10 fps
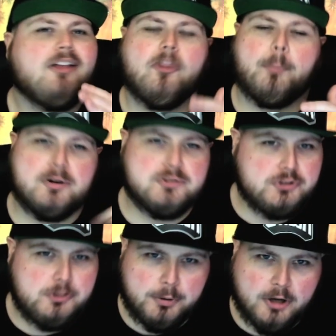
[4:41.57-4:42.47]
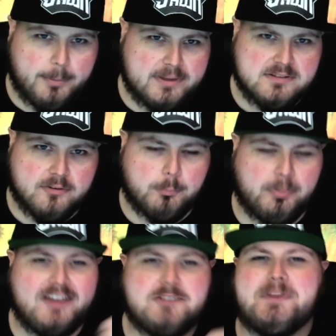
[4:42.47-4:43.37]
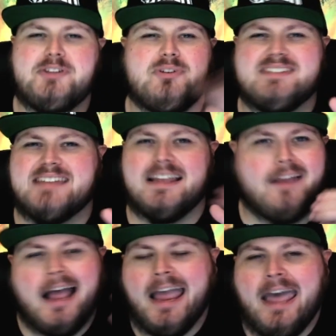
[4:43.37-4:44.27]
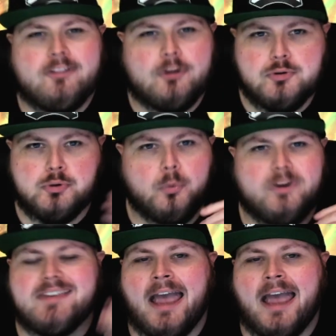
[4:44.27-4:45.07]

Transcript: The person you put up as the replacement, you can say, like, I had no choice.